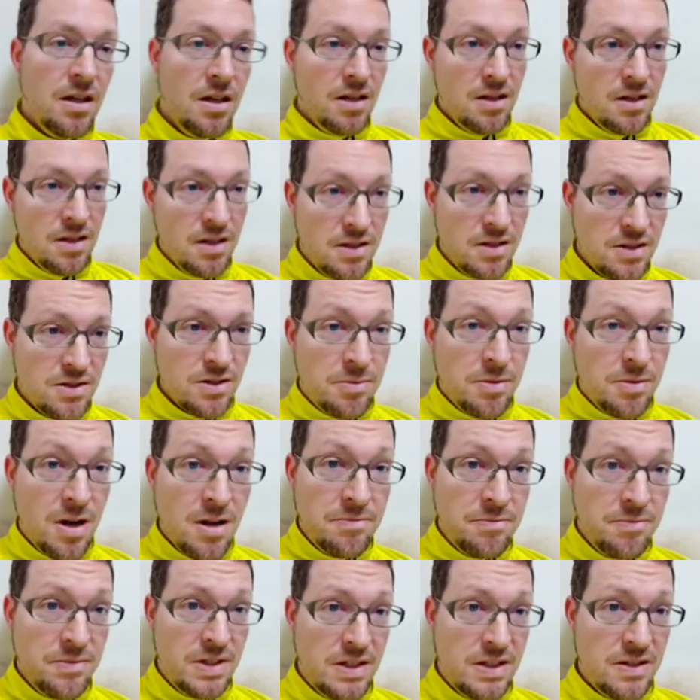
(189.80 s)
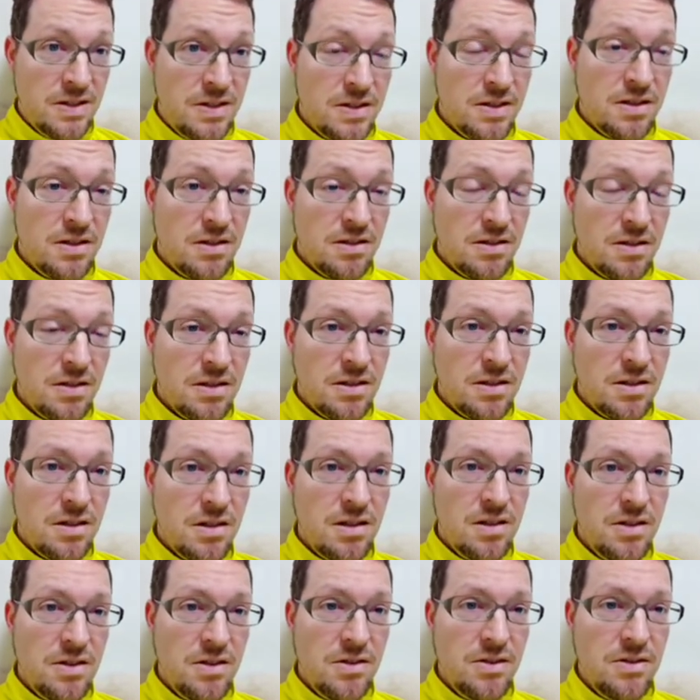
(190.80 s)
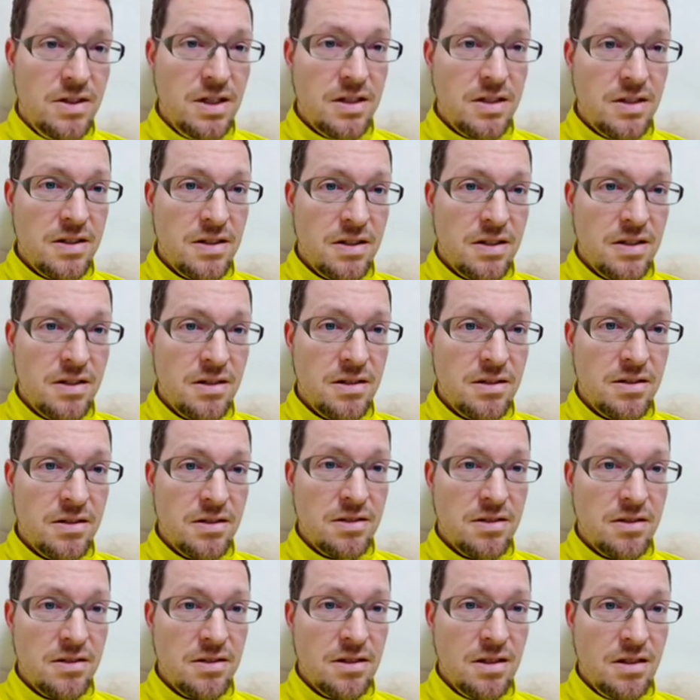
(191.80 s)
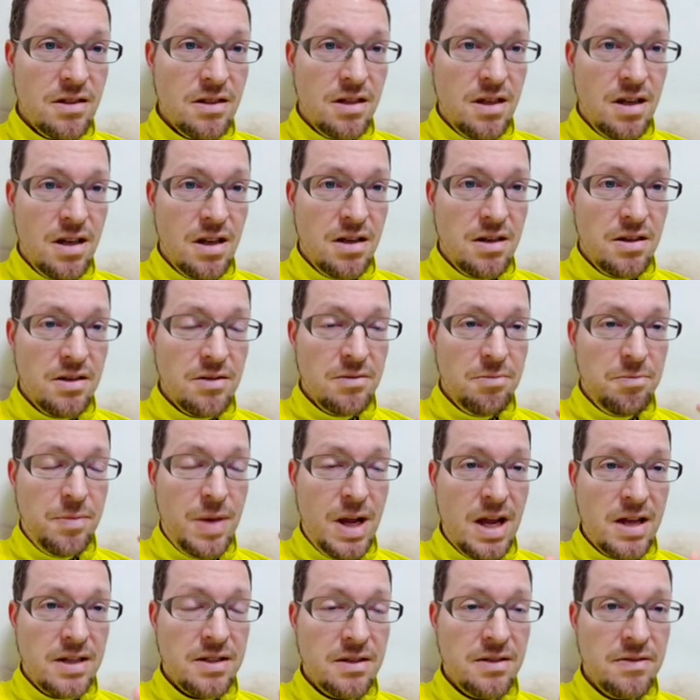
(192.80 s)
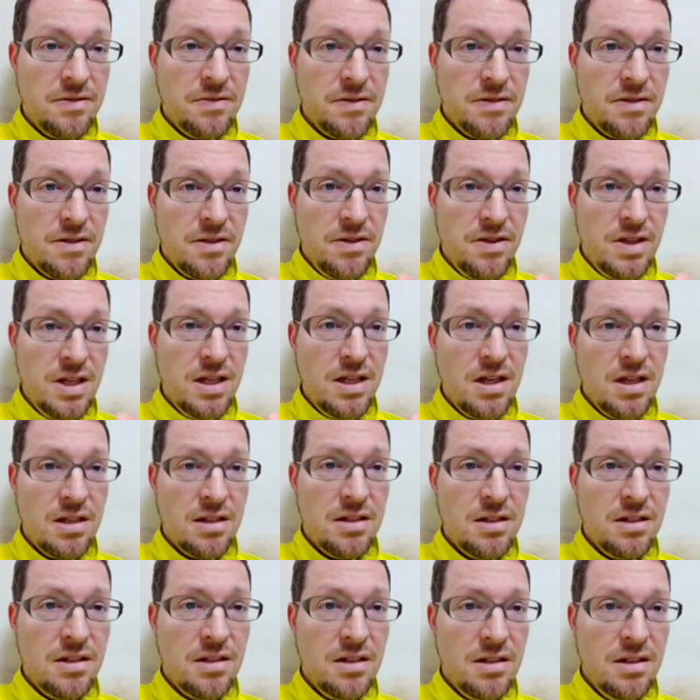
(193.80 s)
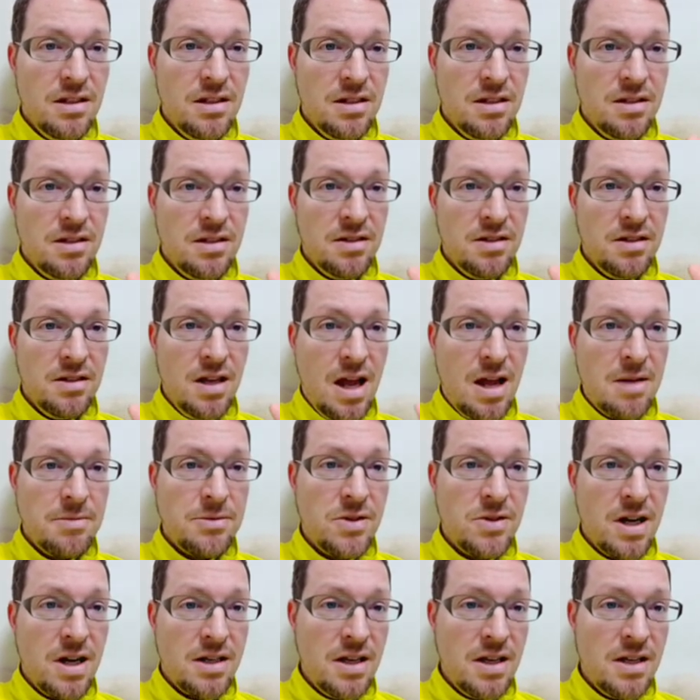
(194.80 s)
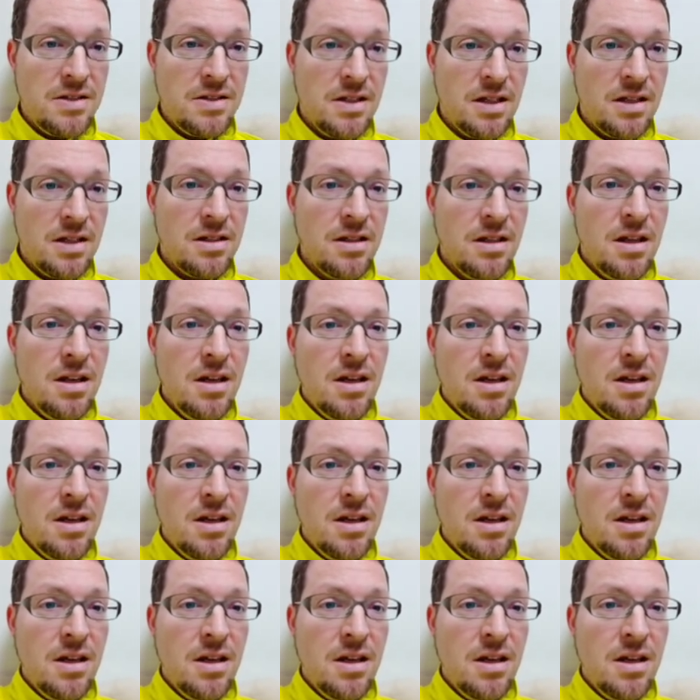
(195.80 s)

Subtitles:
So the problem is this passive thinking in abstract sensing.